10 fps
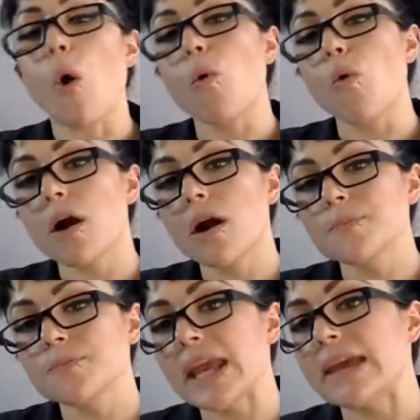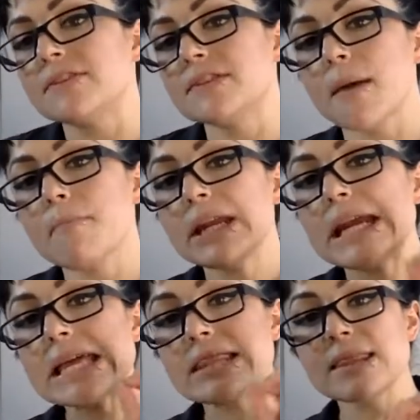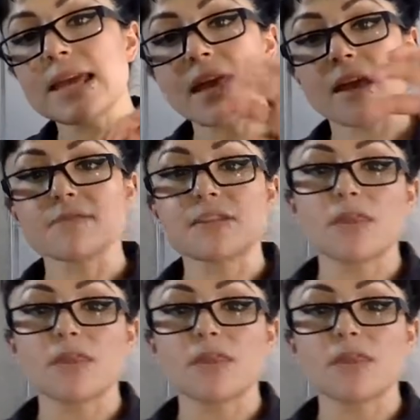or if somebody leaves